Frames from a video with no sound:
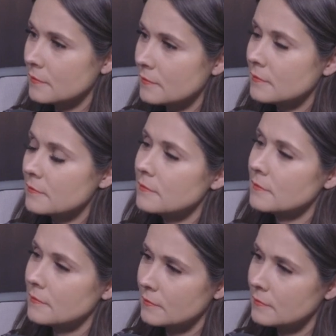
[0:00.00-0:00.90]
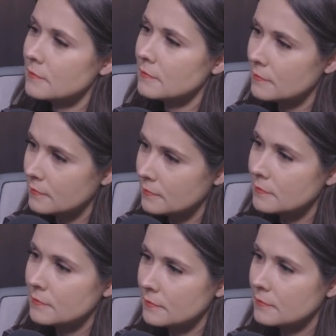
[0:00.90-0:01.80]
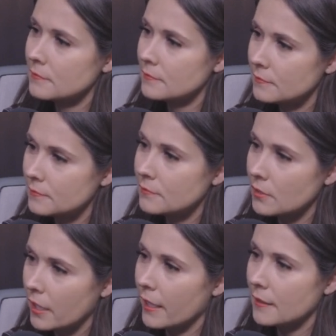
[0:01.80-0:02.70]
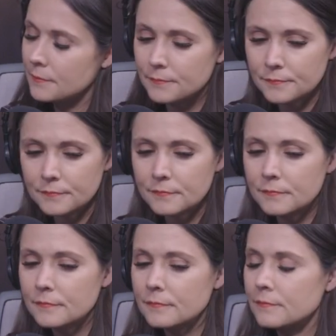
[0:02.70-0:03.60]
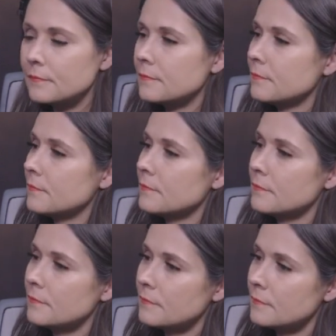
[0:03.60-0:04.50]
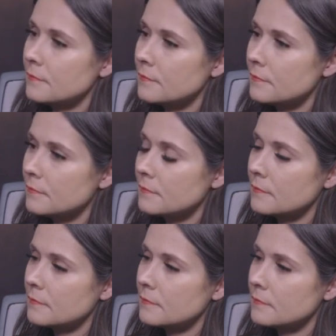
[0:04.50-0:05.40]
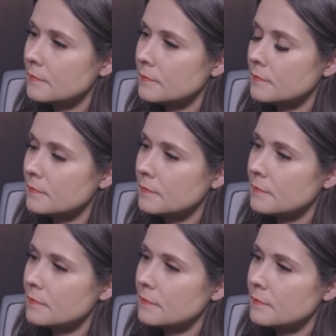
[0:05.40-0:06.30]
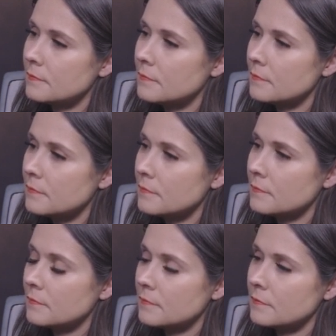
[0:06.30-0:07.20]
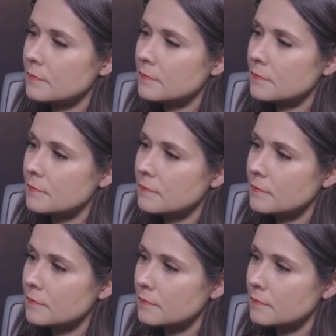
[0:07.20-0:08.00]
No words are spoken by the person on screen.